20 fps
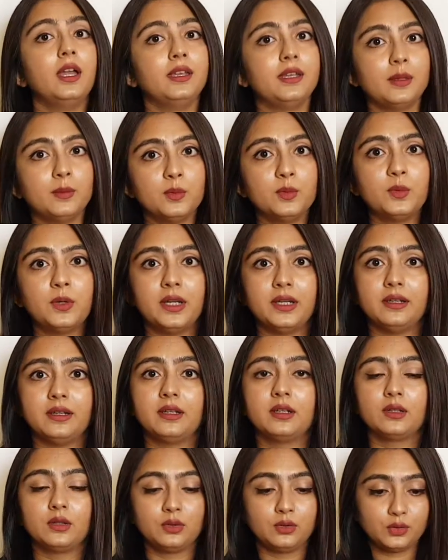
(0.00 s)
Number 1,
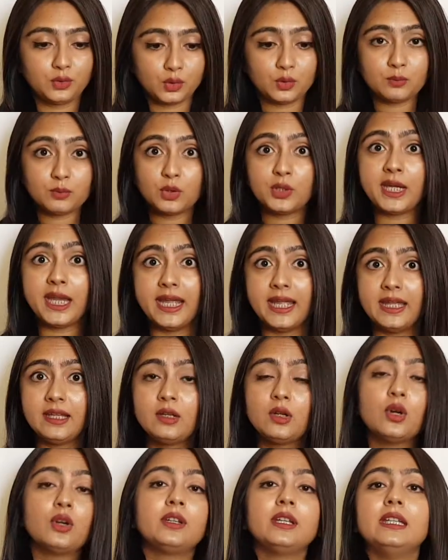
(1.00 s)
grow more hair
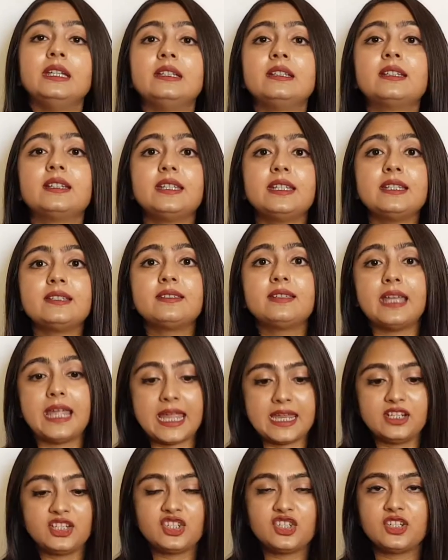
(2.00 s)
or increase the
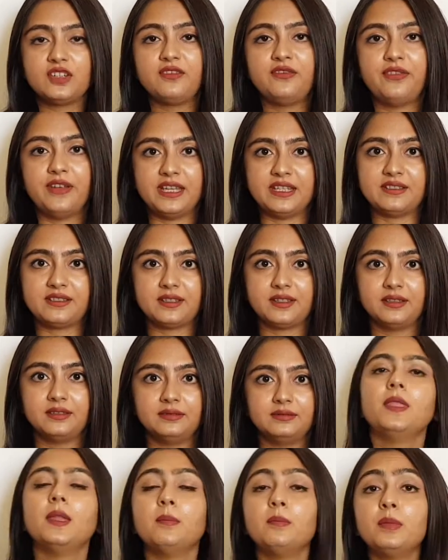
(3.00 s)
anagen phase.
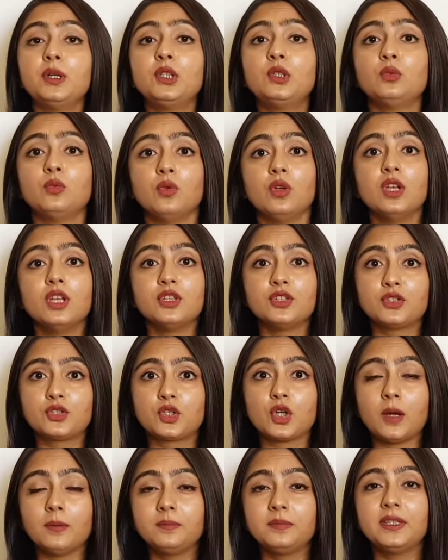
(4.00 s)
Number 2,
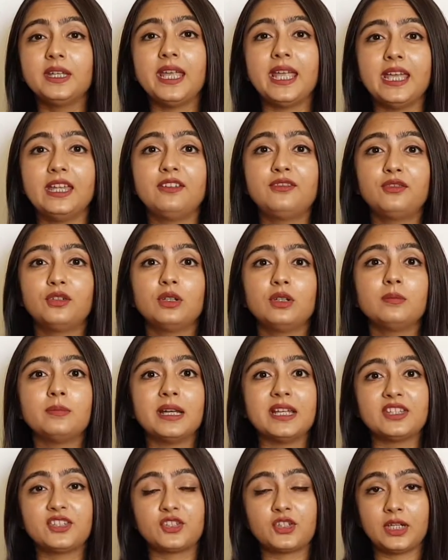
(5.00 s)
stop the hair fall
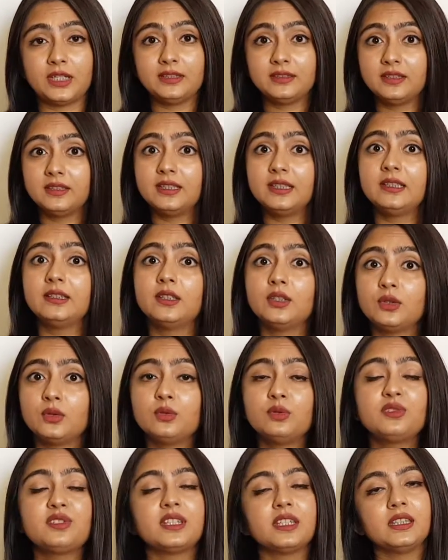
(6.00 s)
by strengthening the
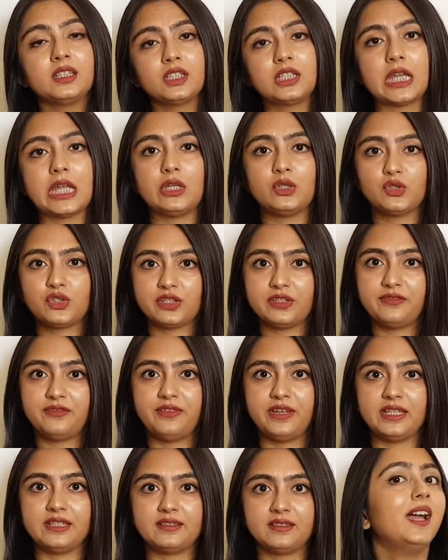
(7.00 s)
roots the telogen
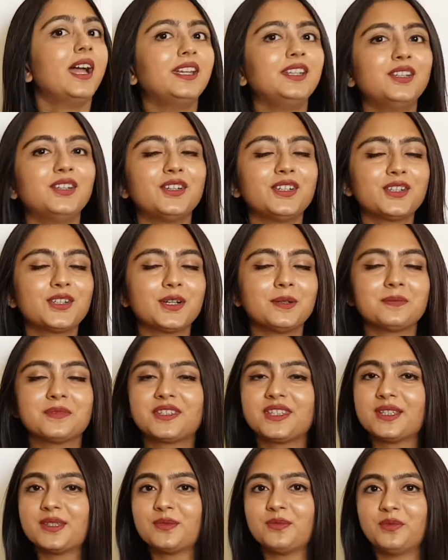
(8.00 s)
phase. And here comes
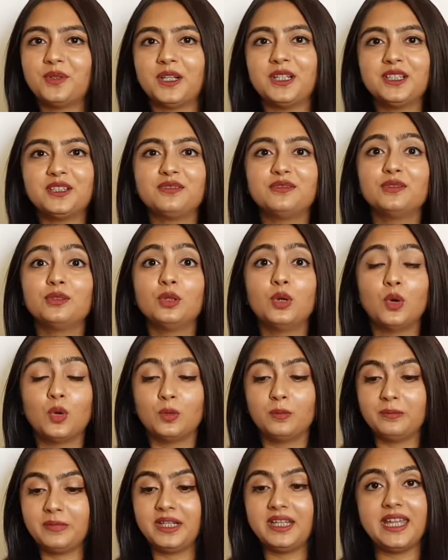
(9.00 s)
this wonderful
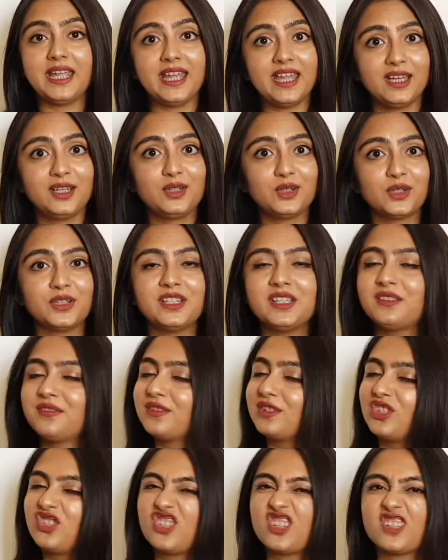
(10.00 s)
homemade hair tonic
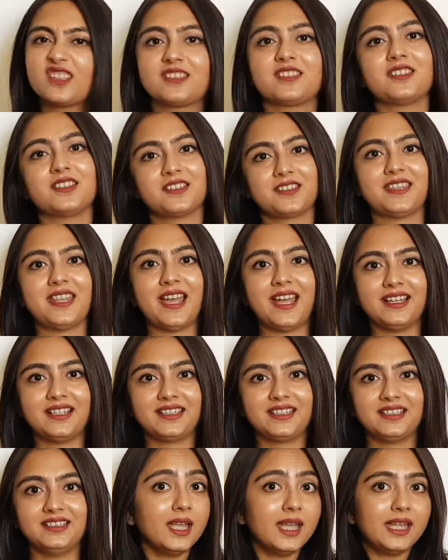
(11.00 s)
which just does that.
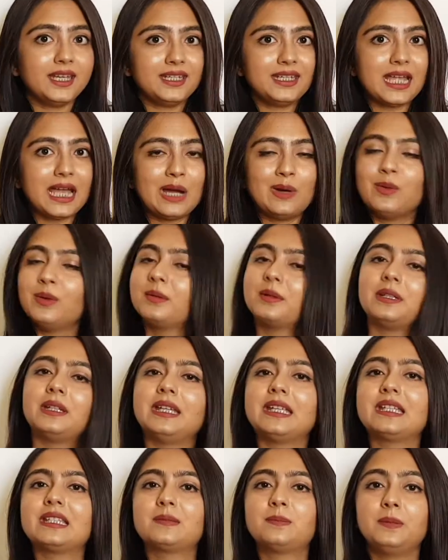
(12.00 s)
And now I'm going to
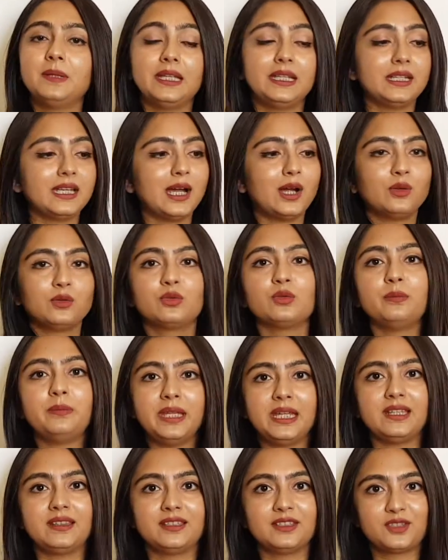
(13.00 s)
explain how to
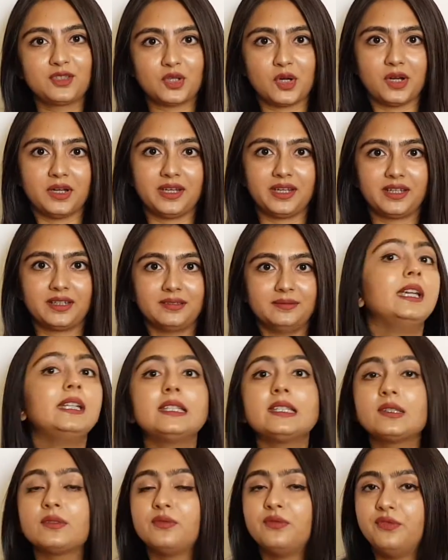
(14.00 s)
make this tonic. It
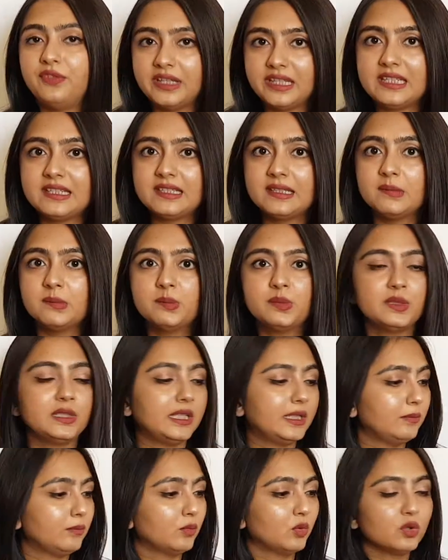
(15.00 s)
is very simple
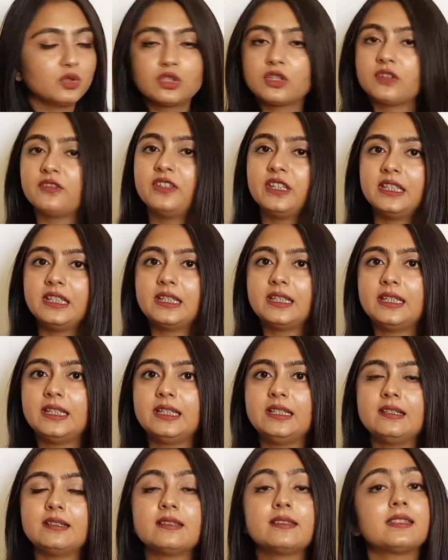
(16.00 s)
and most of the
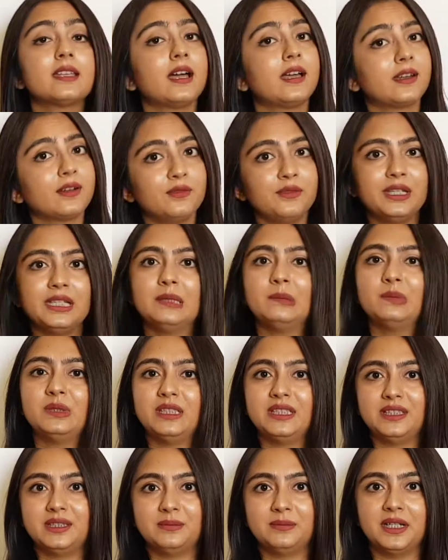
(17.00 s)
ingredients are available
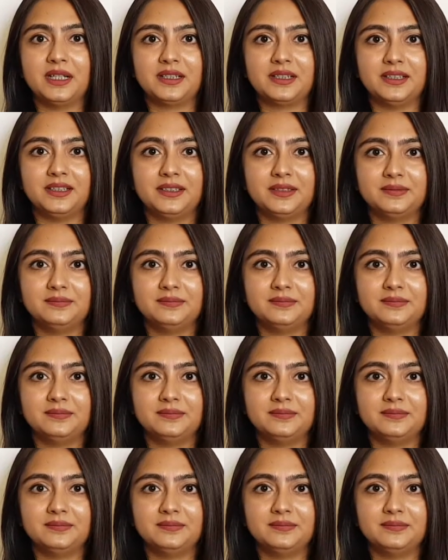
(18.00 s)
in the market.